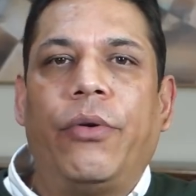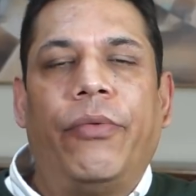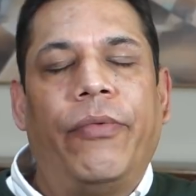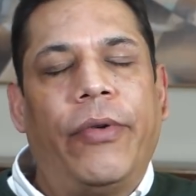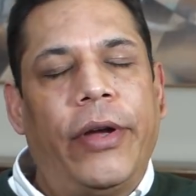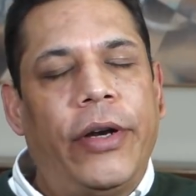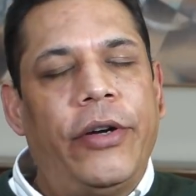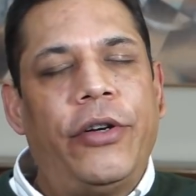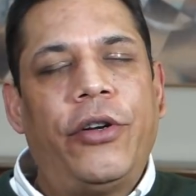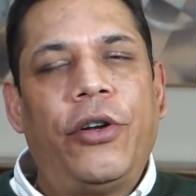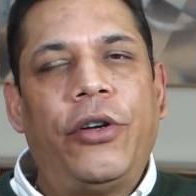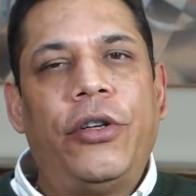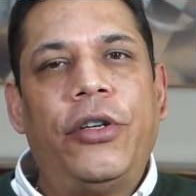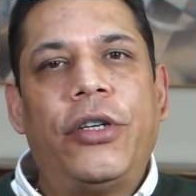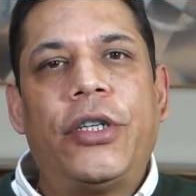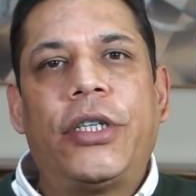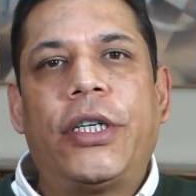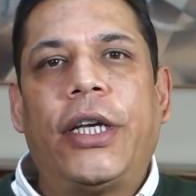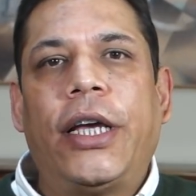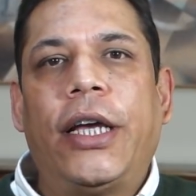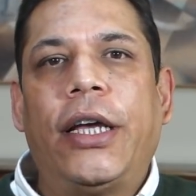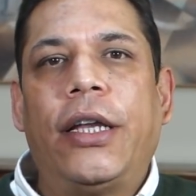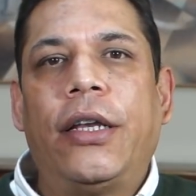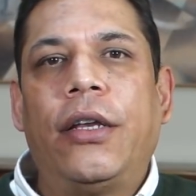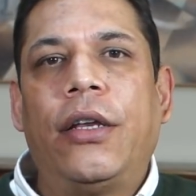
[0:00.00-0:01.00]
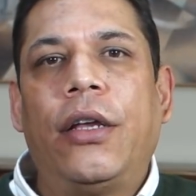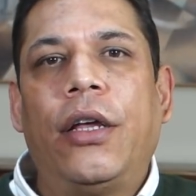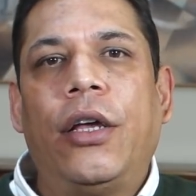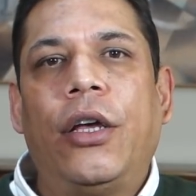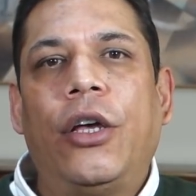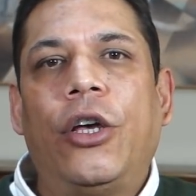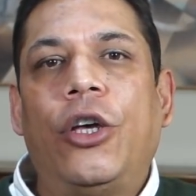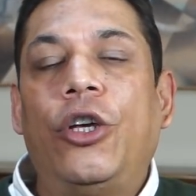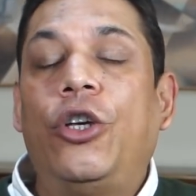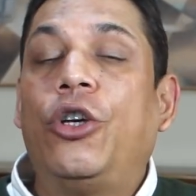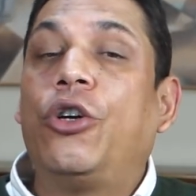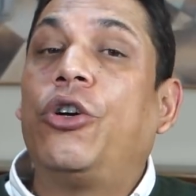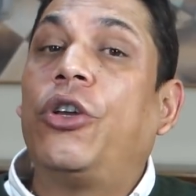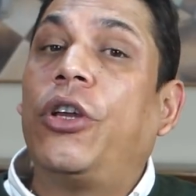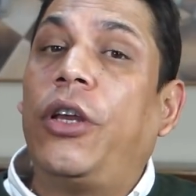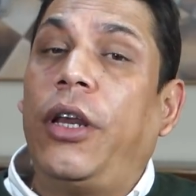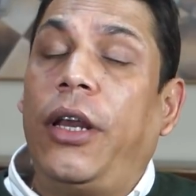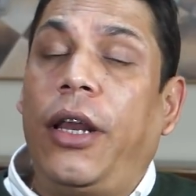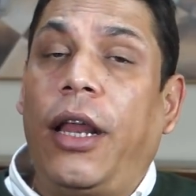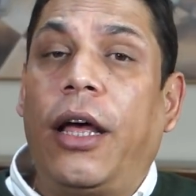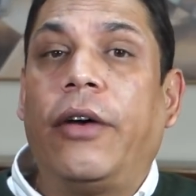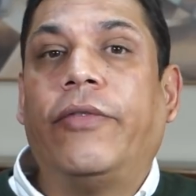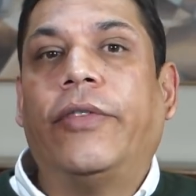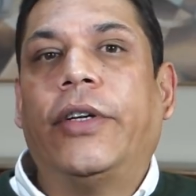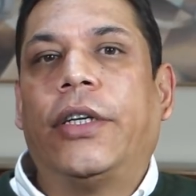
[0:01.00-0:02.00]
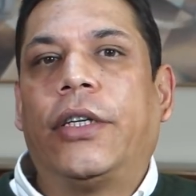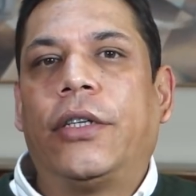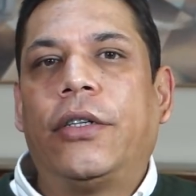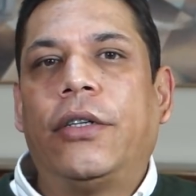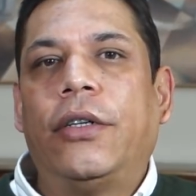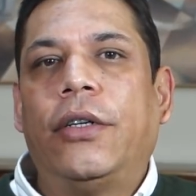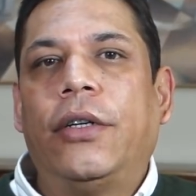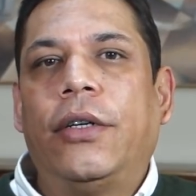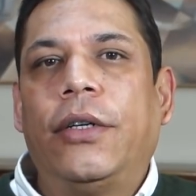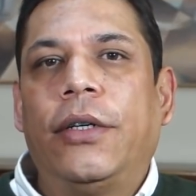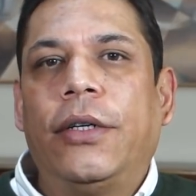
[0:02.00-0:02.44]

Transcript: wear it on your skin, you're going to love it.